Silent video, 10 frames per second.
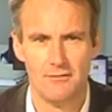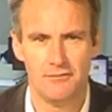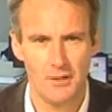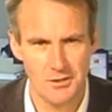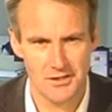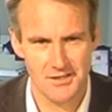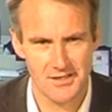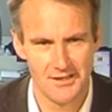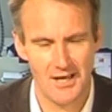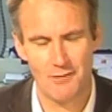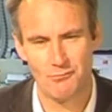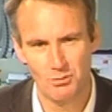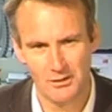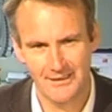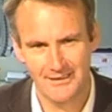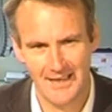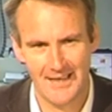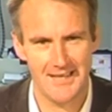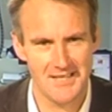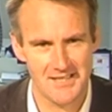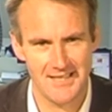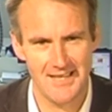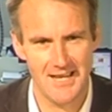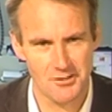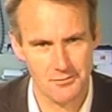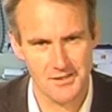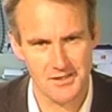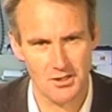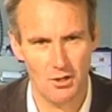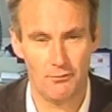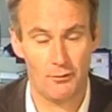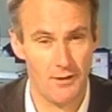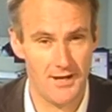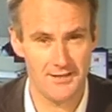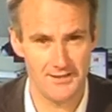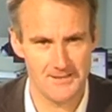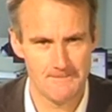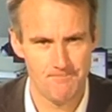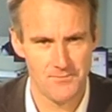voters are ruling against the interests of creditors.